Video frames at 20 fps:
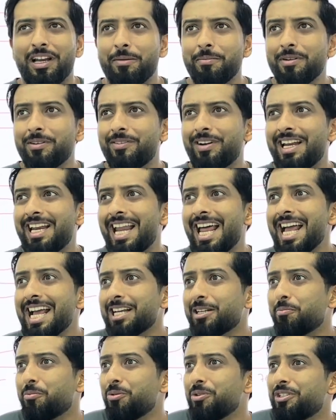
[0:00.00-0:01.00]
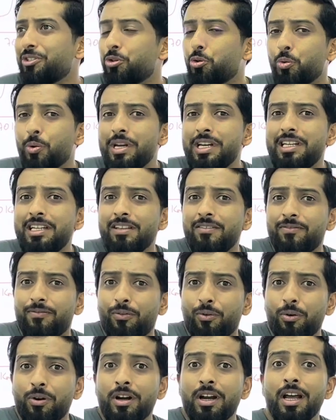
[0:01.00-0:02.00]
I'm like, relax, bro, it's
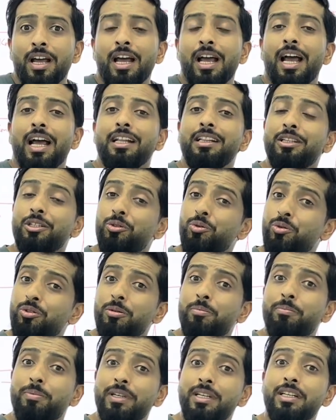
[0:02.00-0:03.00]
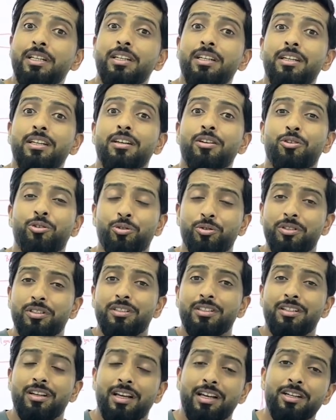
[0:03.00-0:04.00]
24. And this was a big indicator. So this
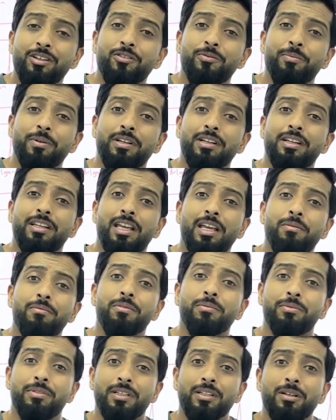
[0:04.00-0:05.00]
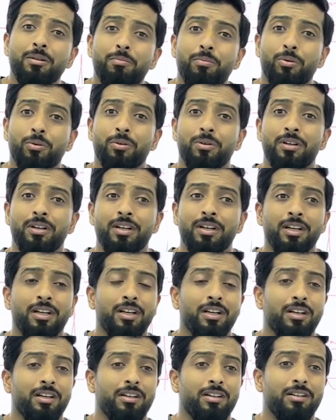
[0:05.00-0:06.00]
client of mine, I came from Singapore.
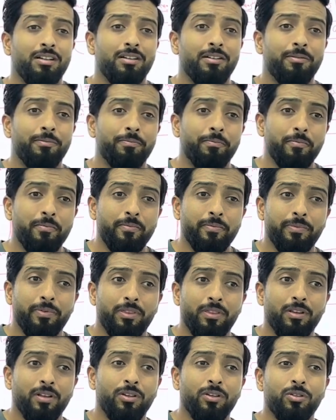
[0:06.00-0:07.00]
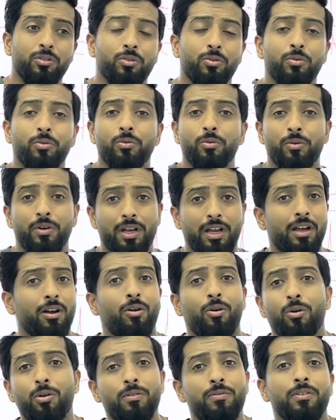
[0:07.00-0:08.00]
So
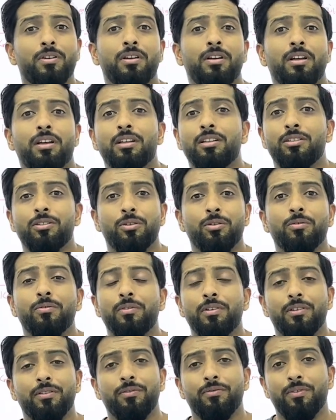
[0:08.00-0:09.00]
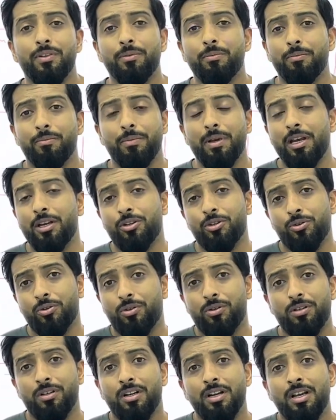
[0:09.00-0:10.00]
all of our clients, we make
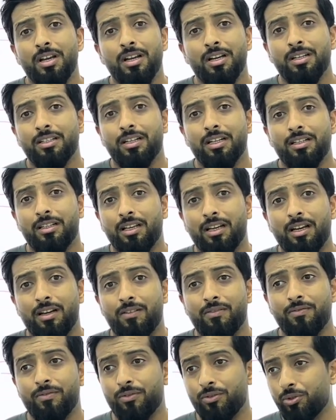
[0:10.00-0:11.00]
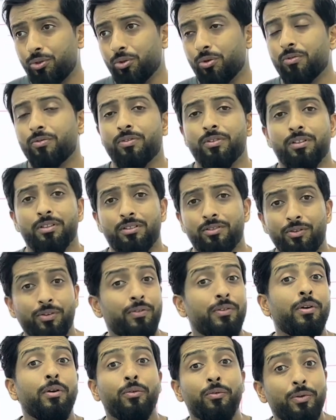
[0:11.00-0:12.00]
sure that they have chauffeurs
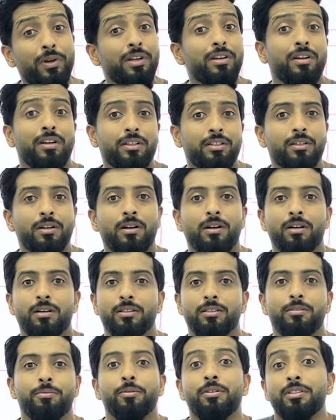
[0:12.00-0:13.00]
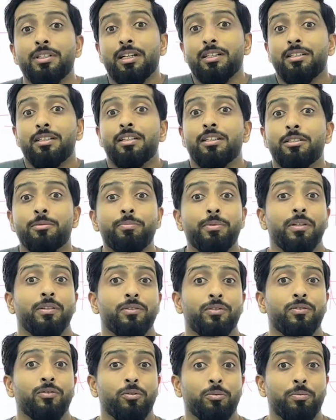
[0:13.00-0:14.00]
driven really nice cars because that's the
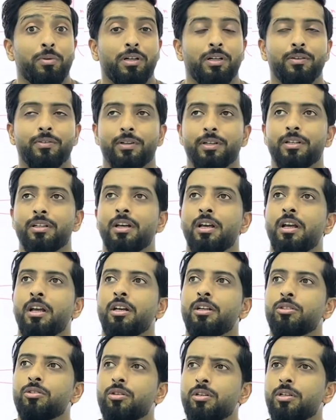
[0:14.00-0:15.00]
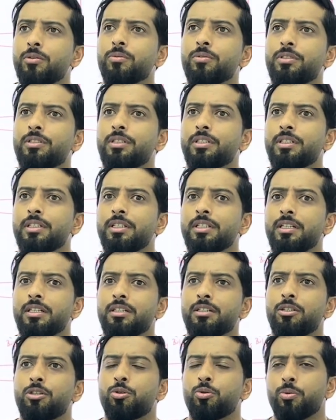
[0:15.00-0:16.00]
experience of Dubai, right? So he was sitting in
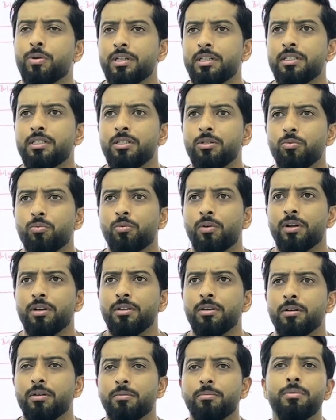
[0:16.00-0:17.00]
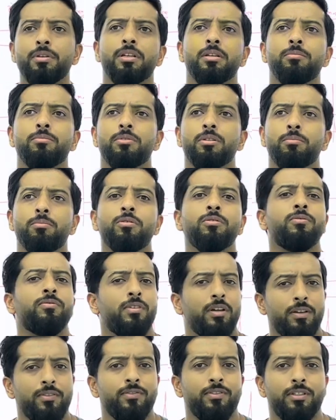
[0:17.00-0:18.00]
a 21 BMW
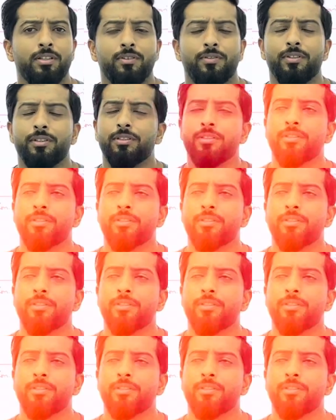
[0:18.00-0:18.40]
5 Series.